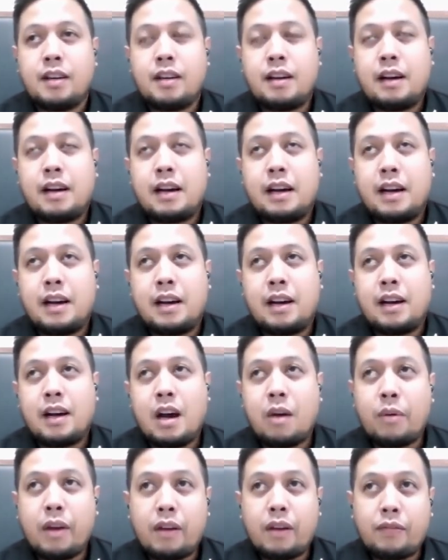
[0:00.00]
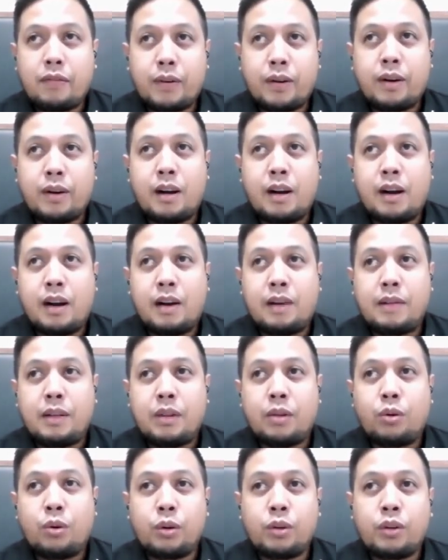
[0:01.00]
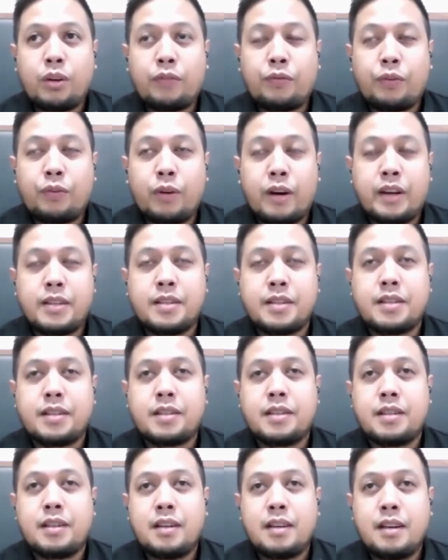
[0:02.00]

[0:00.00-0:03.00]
However, in order for us